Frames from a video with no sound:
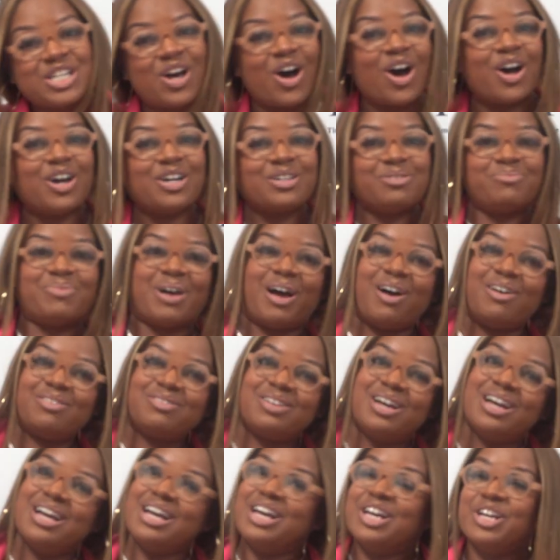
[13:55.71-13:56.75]
talking
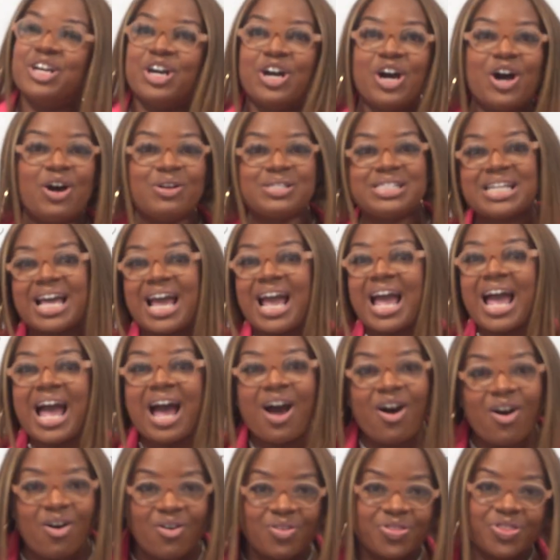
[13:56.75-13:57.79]
about, you know what I'm saying,
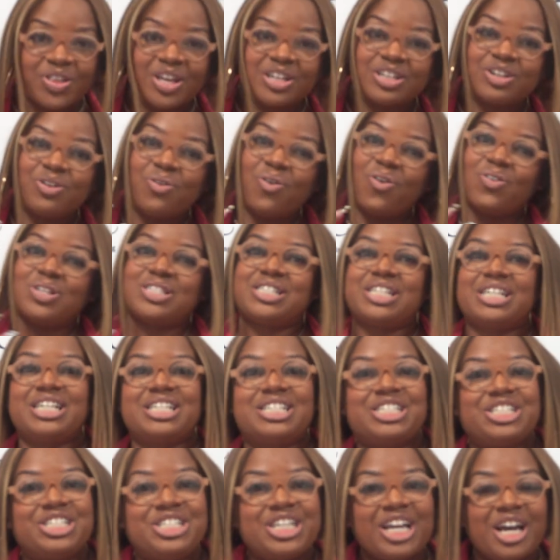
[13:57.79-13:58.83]
health and going to
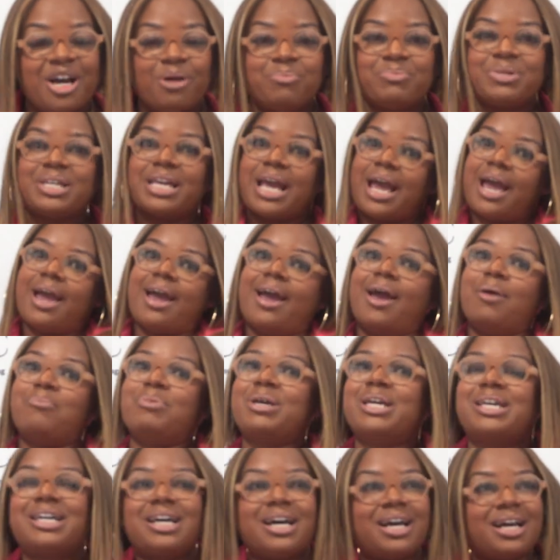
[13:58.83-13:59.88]
the gym. Yeah,
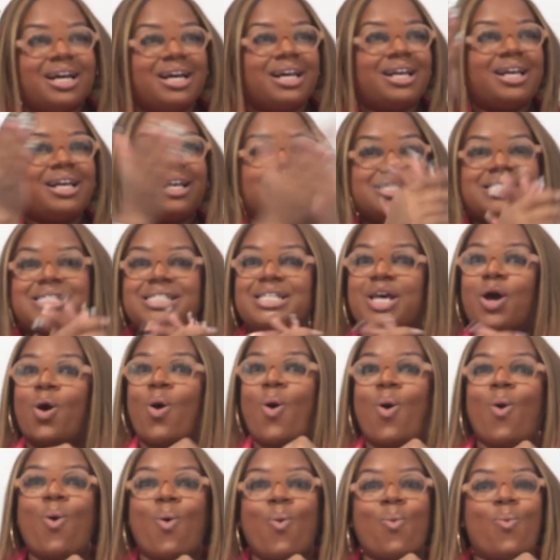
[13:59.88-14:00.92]
because
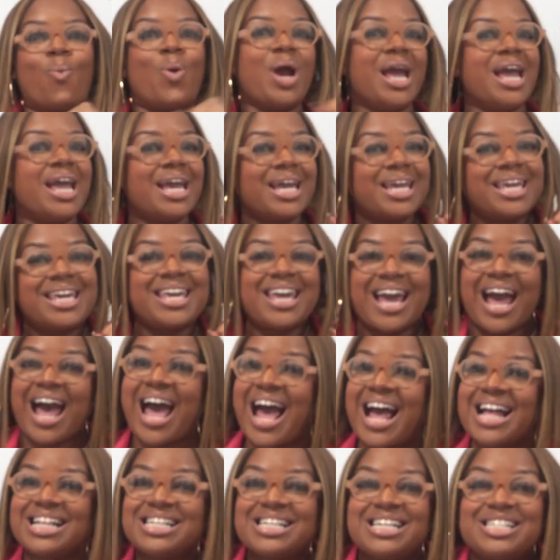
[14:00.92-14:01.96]
we
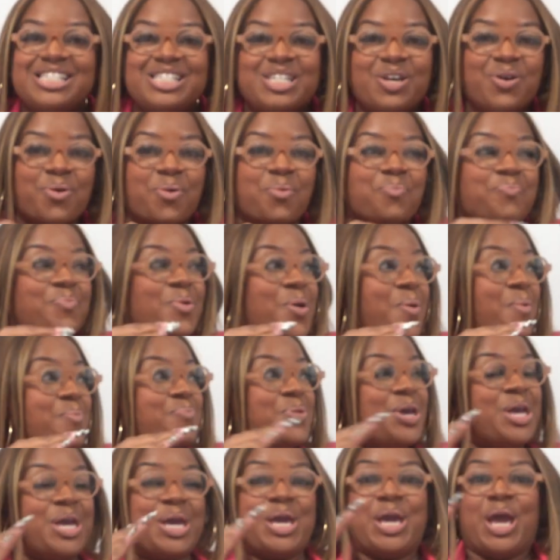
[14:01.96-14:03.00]
got to
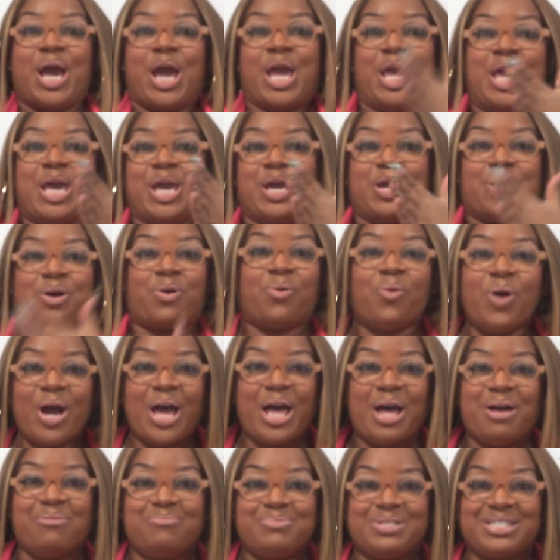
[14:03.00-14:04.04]
be
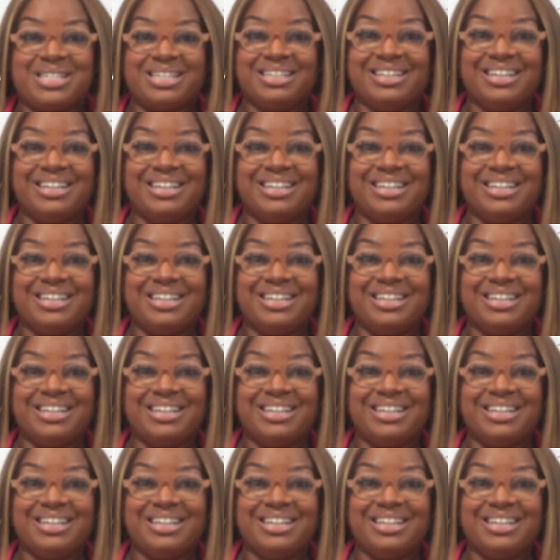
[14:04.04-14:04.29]
equipped.